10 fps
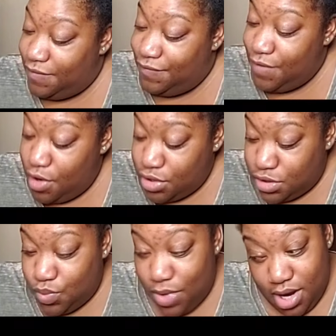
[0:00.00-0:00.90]
my
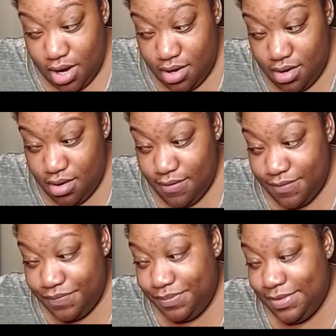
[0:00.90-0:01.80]
first one
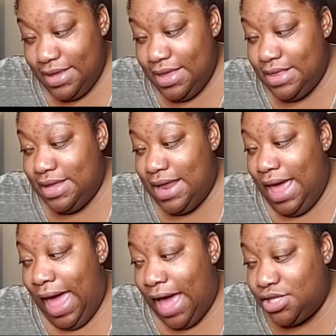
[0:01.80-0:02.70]
that
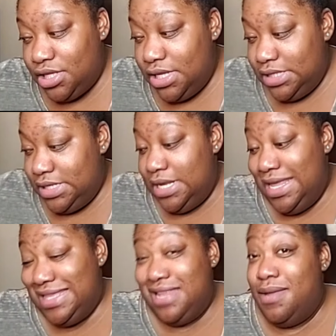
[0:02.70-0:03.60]
I actually did
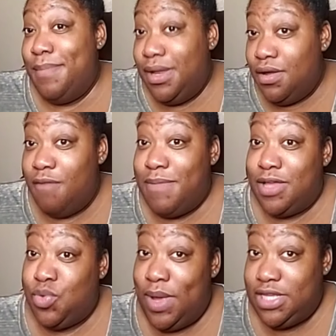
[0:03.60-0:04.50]
is in the middle of
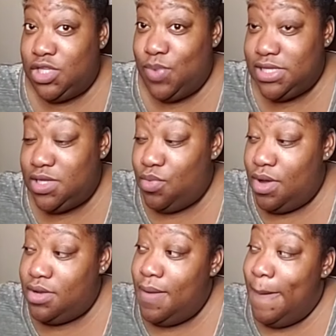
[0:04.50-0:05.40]
my
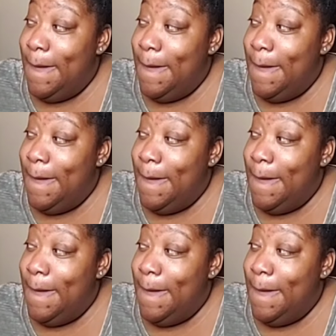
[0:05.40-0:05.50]
2021